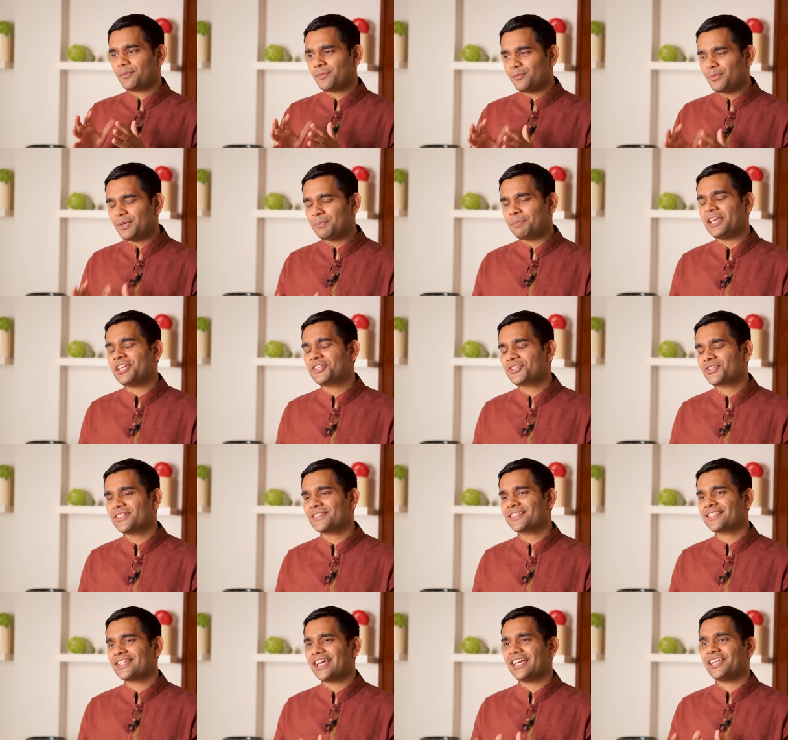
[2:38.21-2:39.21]
be
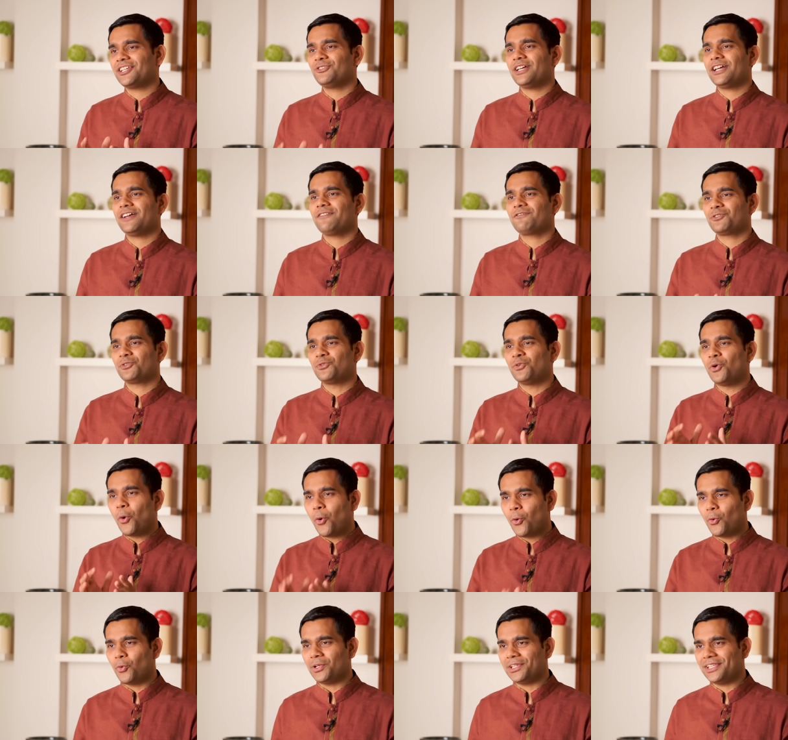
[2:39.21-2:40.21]
patient and you have to
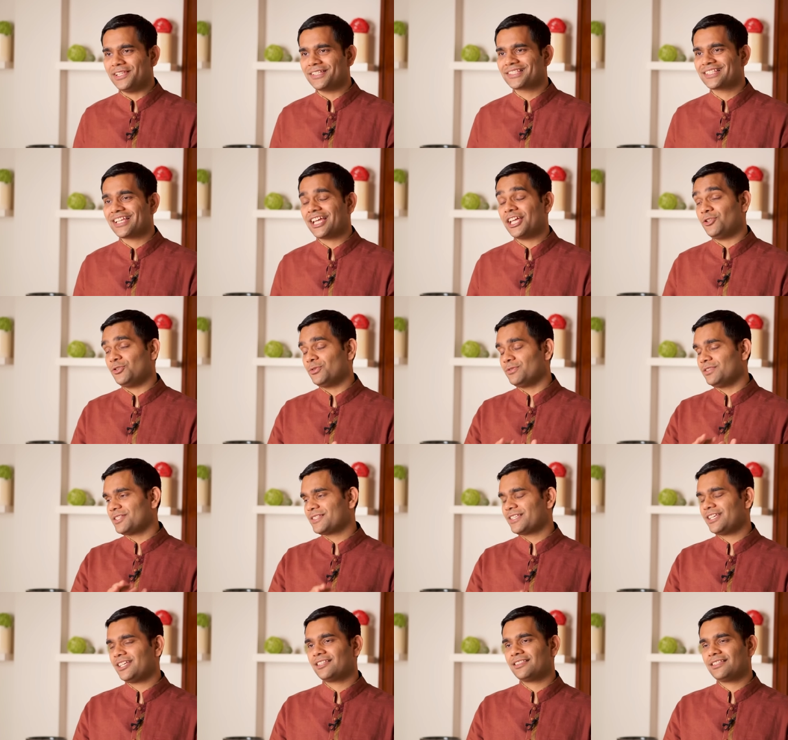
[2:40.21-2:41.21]
hold this and you will
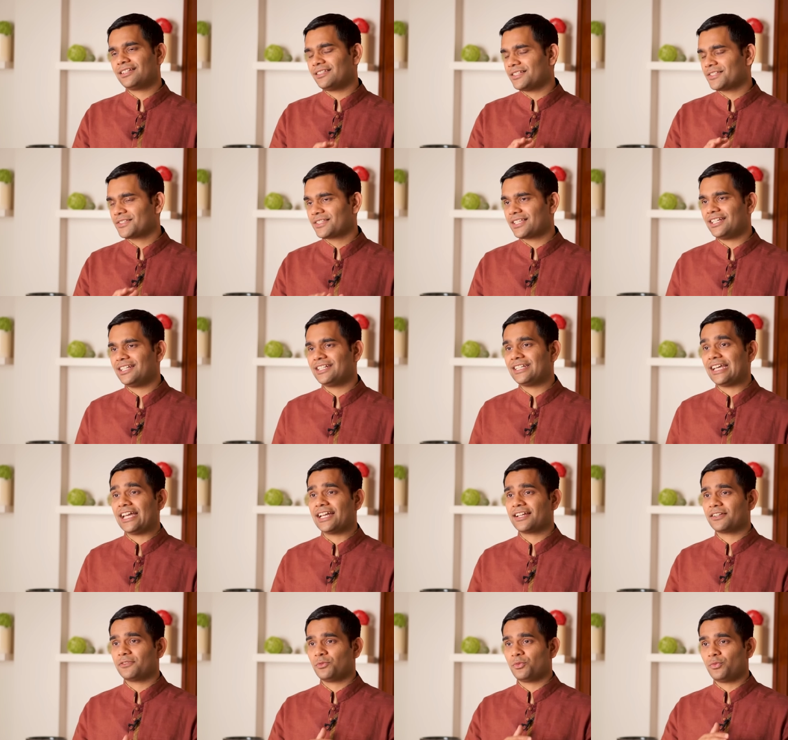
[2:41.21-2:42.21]
see that the skin
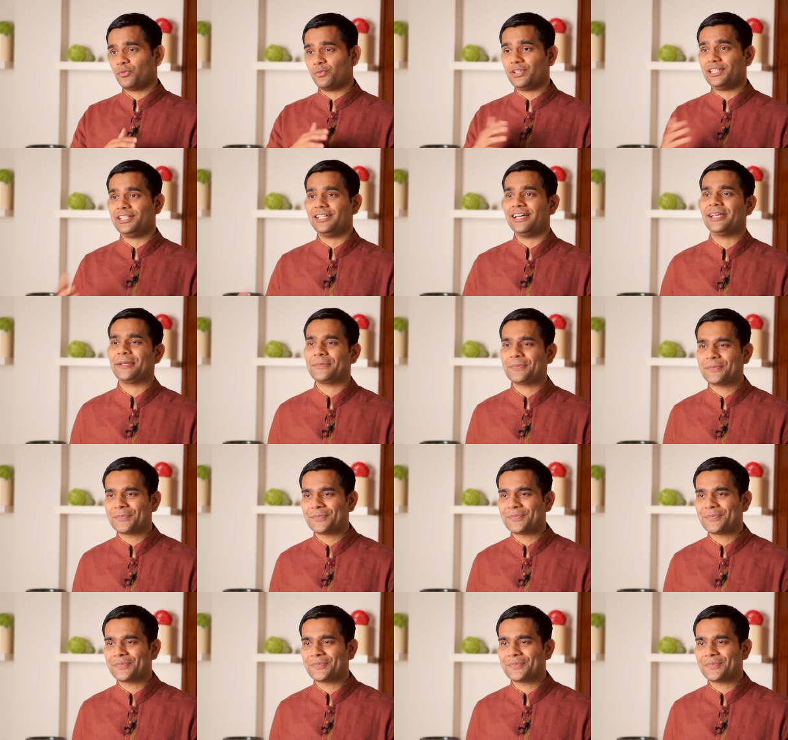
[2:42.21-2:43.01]
tag will die.